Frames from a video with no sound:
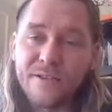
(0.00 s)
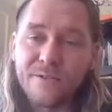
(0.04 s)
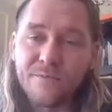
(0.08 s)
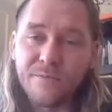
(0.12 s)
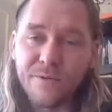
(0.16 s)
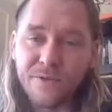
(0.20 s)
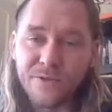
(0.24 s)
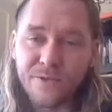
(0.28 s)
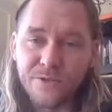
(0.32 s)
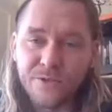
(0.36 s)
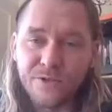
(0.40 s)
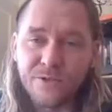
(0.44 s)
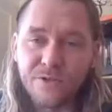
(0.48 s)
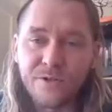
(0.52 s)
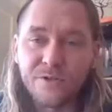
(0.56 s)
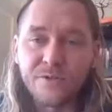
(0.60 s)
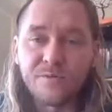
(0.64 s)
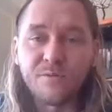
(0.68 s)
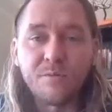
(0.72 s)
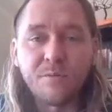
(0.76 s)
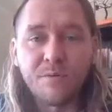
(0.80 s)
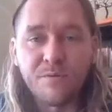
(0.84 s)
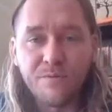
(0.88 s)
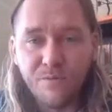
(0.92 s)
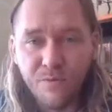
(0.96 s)
is where the
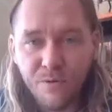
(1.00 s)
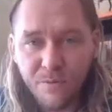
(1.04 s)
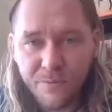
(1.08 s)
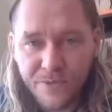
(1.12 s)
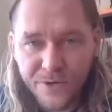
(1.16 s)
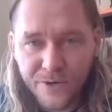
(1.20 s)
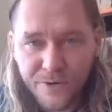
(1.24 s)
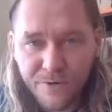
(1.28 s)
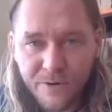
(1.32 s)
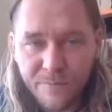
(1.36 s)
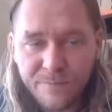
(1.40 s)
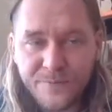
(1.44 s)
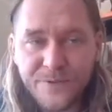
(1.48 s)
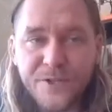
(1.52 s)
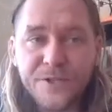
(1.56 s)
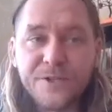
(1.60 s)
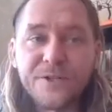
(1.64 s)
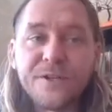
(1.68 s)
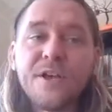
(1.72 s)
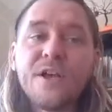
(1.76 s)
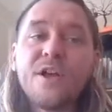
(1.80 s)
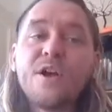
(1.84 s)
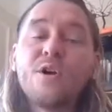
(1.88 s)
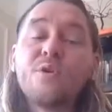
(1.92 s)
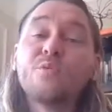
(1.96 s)
journalist will perform the
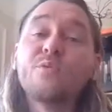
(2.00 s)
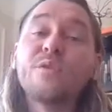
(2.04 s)
decryption,